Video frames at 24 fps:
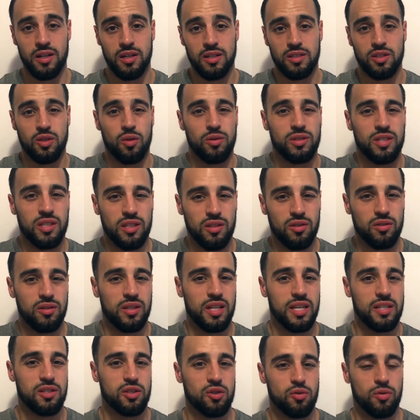so it's a little
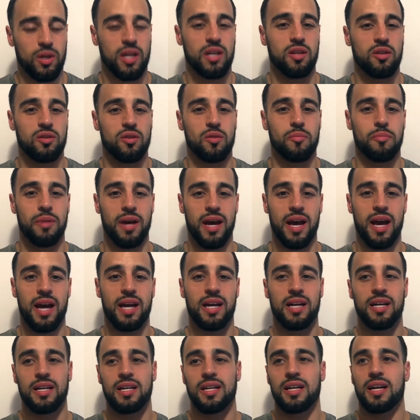less strain on their back.